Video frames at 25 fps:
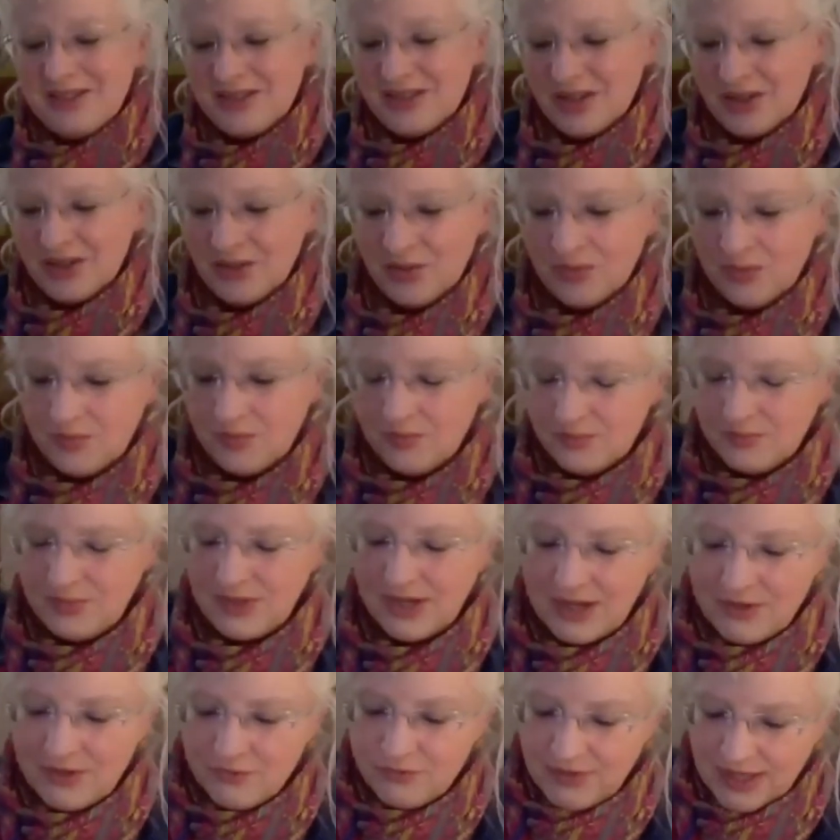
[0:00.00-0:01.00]
so, but
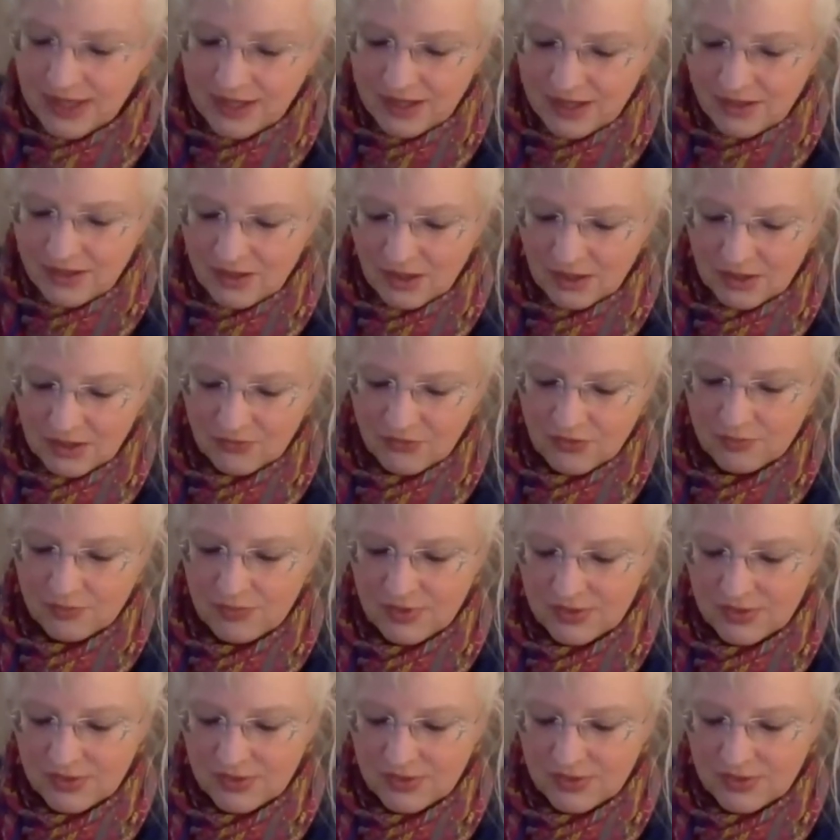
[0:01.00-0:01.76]
I vetted all of them.